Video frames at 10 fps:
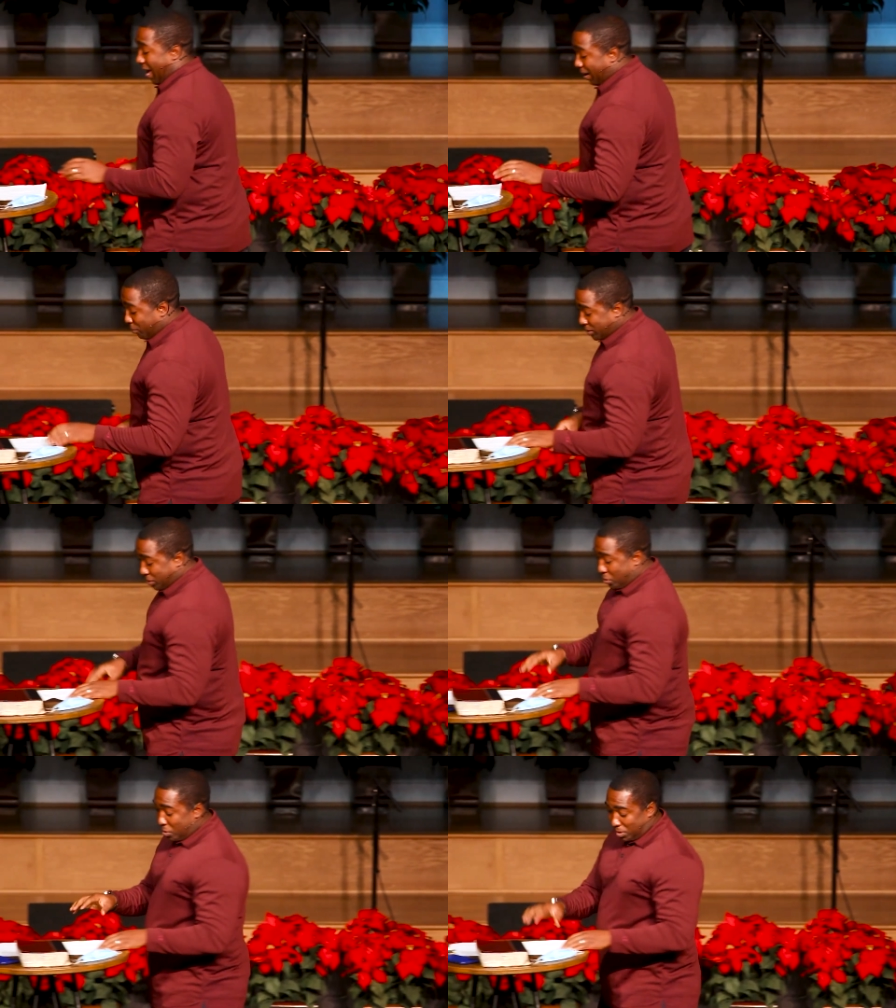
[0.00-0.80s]
And what's
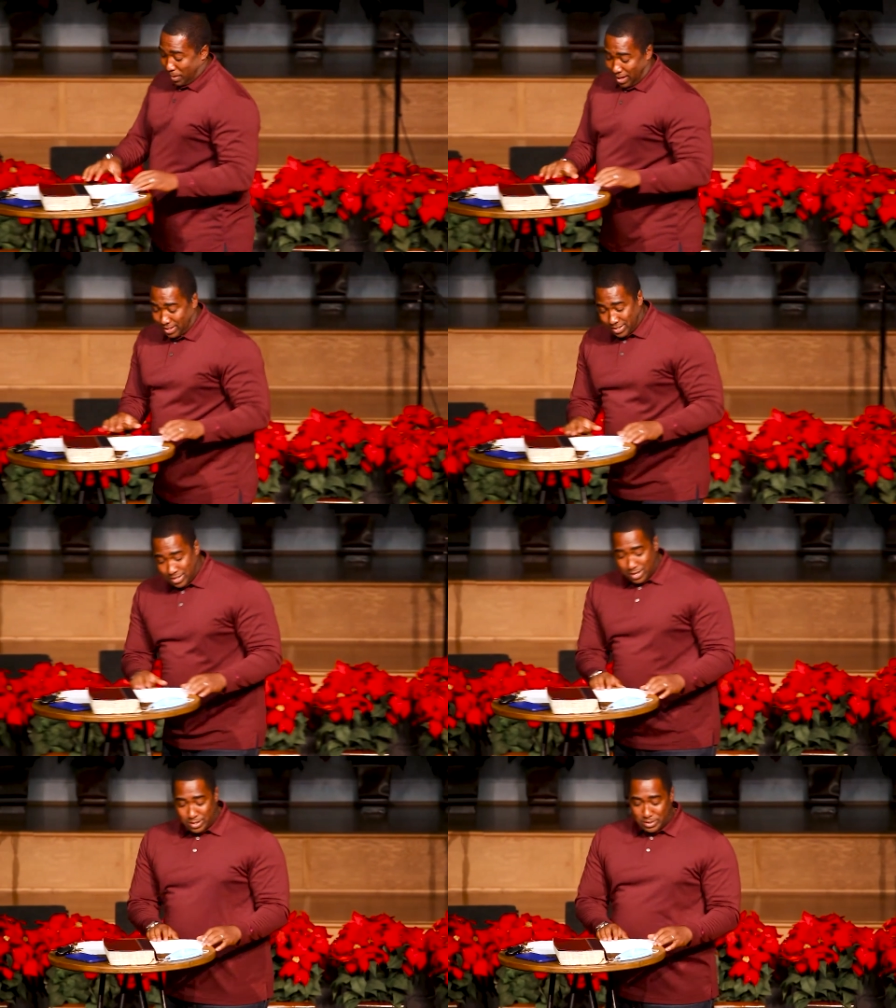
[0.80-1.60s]
cool about this
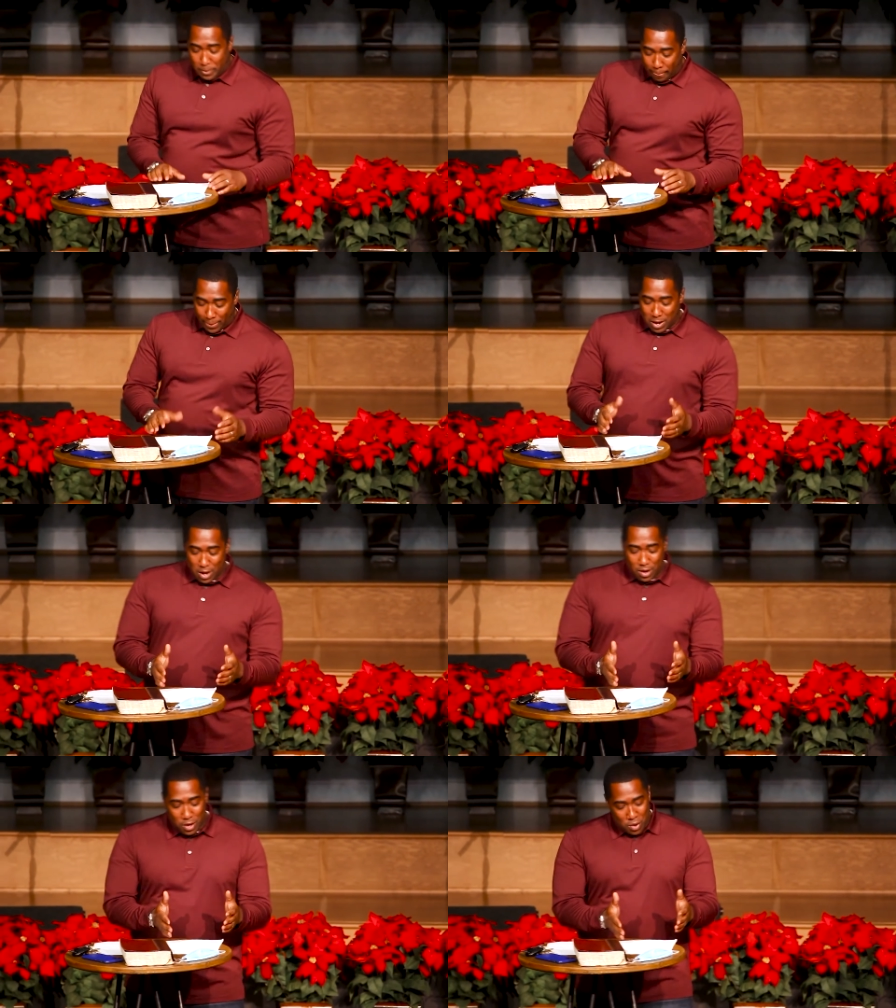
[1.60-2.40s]
is
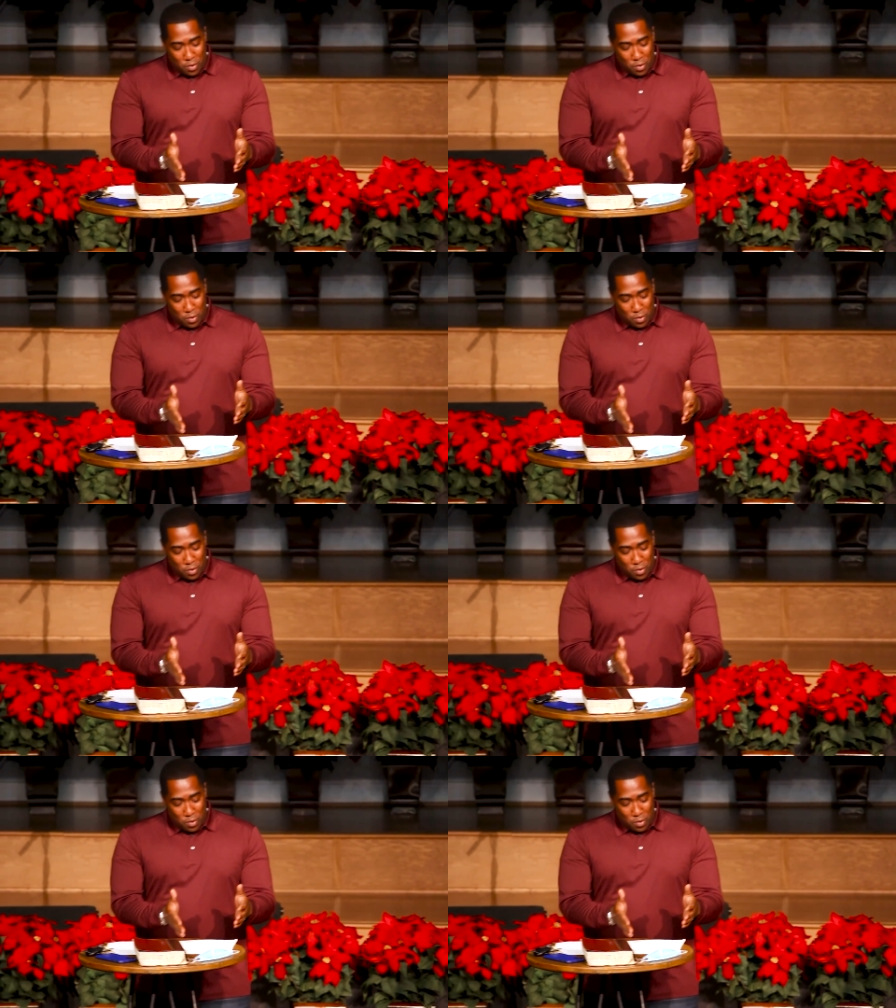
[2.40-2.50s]
uh,